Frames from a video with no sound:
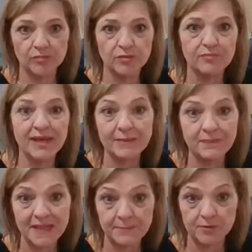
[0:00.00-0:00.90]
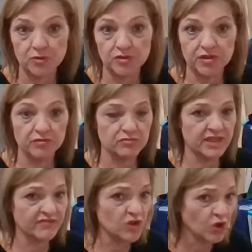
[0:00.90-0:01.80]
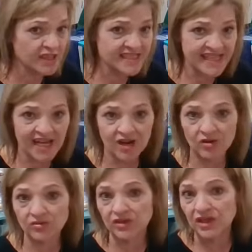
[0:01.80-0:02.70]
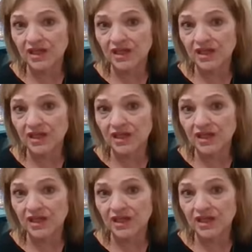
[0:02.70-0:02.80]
you meet people, you get cards out,